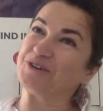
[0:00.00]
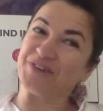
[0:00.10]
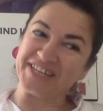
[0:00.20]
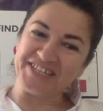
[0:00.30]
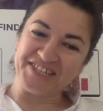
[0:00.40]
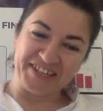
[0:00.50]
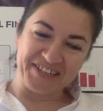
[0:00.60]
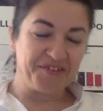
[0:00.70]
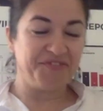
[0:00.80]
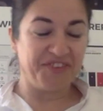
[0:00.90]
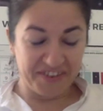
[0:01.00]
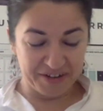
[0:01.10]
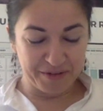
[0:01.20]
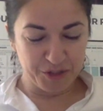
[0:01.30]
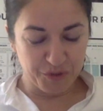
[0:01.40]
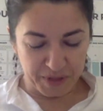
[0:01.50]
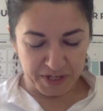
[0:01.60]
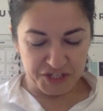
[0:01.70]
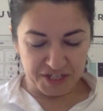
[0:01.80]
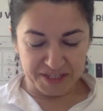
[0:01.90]
question. Very good
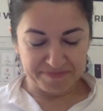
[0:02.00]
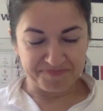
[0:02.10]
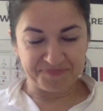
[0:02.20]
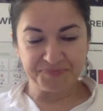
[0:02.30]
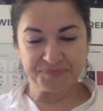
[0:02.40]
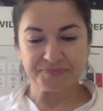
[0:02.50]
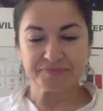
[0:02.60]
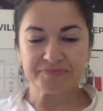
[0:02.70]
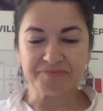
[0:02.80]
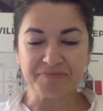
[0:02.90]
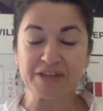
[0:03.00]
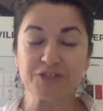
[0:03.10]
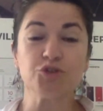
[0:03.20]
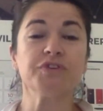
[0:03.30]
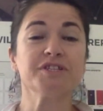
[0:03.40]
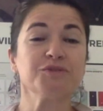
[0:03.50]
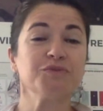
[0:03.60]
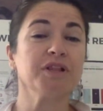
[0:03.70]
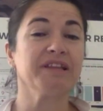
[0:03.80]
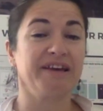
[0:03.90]
question. So first of
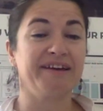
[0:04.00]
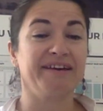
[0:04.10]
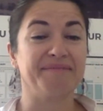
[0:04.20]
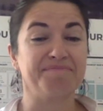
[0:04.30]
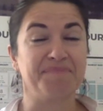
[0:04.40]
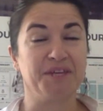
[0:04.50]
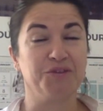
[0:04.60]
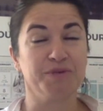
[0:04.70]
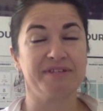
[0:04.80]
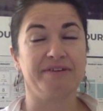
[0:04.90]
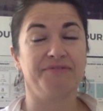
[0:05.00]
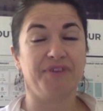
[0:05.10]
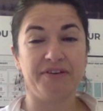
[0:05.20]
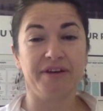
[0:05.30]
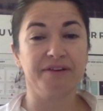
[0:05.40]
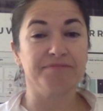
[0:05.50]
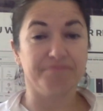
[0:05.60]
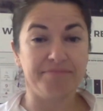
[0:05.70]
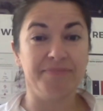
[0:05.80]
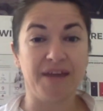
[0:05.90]
all, it was a very
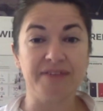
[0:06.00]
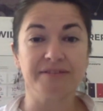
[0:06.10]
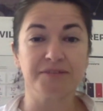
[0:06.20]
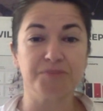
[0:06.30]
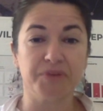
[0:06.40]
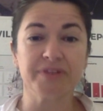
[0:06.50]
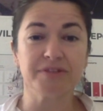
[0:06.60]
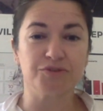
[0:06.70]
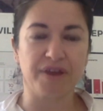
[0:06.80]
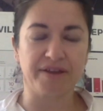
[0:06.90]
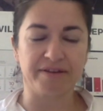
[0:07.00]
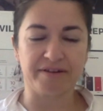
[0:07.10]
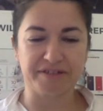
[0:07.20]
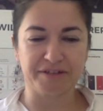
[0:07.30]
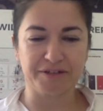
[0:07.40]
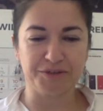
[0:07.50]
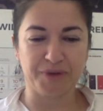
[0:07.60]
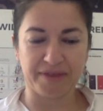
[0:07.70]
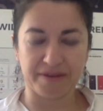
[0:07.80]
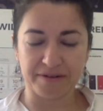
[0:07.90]
nice experience to write the article
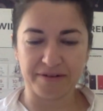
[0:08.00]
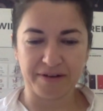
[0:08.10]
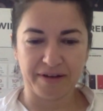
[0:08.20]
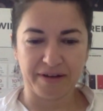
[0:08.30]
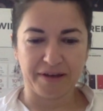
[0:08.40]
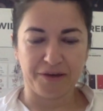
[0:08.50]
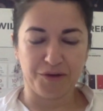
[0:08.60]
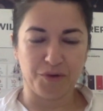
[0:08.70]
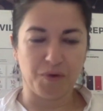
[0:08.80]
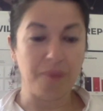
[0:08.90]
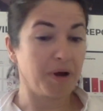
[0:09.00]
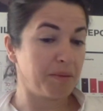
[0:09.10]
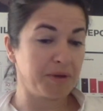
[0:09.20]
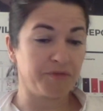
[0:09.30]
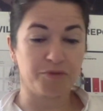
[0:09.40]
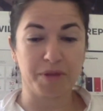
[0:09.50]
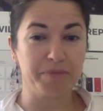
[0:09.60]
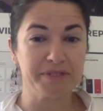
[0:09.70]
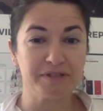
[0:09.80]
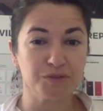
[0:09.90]
together. I'm coming from the
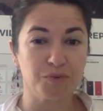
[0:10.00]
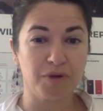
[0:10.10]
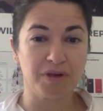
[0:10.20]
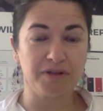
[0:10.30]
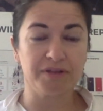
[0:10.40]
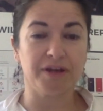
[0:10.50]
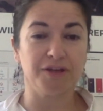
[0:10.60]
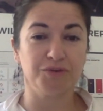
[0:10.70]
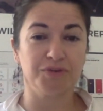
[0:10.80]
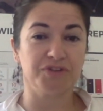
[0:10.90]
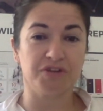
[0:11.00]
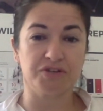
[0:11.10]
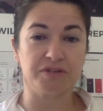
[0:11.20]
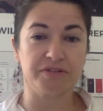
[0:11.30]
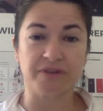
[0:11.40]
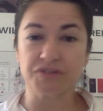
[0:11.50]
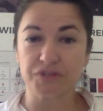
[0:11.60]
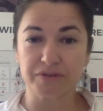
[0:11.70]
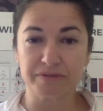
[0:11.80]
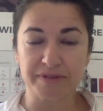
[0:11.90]
business world. I do international
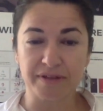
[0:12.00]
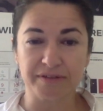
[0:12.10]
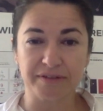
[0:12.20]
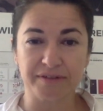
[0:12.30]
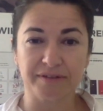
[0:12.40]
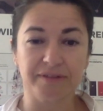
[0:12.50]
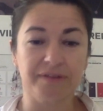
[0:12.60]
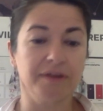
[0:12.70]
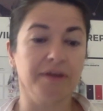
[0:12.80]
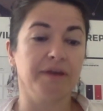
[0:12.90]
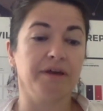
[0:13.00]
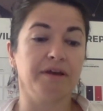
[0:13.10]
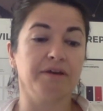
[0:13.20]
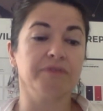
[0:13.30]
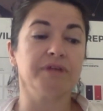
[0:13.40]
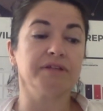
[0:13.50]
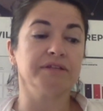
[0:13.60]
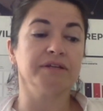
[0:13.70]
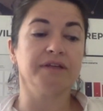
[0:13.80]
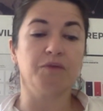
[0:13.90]
strategy consulting,
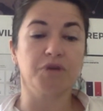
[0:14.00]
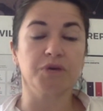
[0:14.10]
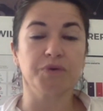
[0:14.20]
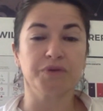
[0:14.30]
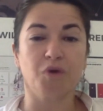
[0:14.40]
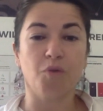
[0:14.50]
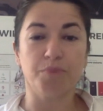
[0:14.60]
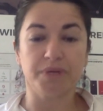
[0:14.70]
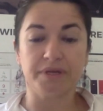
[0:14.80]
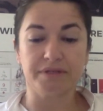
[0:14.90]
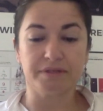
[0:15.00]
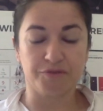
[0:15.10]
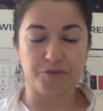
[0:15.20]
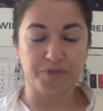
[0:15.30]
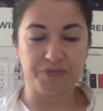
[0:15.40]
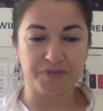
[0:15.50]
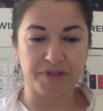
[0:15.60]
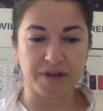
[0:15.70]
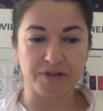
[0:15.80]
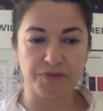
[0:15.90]
and I work with companies from
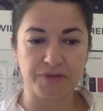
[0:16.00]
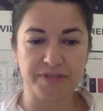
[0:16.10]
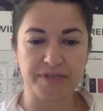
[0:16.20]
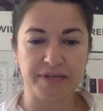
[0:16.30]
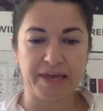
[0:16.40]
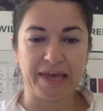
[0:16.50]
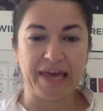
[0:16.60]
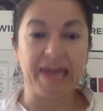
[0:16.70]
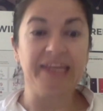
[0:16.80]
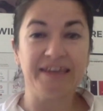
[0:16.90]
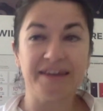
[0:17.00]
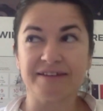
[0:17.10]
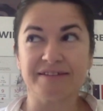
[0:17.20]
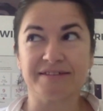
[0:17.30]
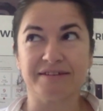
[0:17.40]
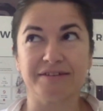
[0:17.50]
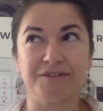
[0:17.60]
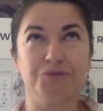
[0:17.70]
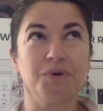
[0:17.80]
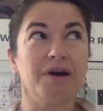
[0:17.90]
different countries. And yes,
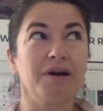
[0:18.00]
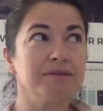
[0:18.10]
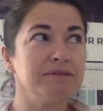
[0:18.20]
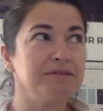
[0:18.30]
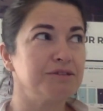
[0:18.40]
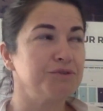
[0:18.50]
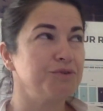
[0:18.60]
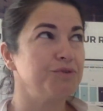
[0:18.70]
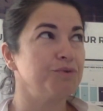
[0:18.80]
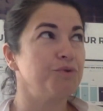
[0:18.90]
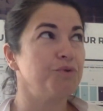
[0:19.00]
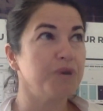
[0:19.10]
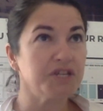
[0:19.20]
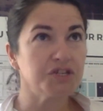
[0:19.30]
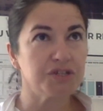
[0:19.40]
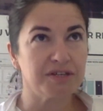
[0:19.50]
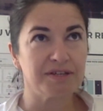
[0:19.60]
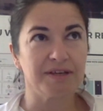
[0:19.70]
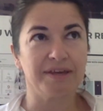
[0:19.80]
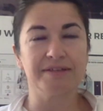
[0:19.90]
to answer to your
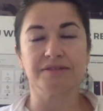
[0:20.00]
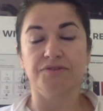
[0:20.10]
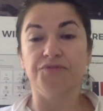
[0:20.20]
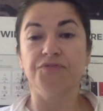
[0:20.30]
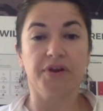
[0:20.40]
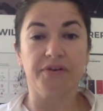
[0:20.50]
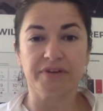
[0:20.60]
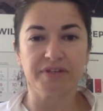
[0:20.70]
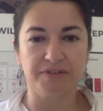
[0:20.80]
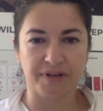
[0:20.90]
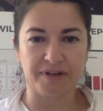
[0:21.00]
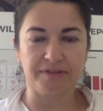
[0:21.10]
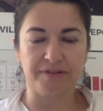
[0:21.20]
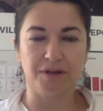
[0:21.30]
question is very difficult.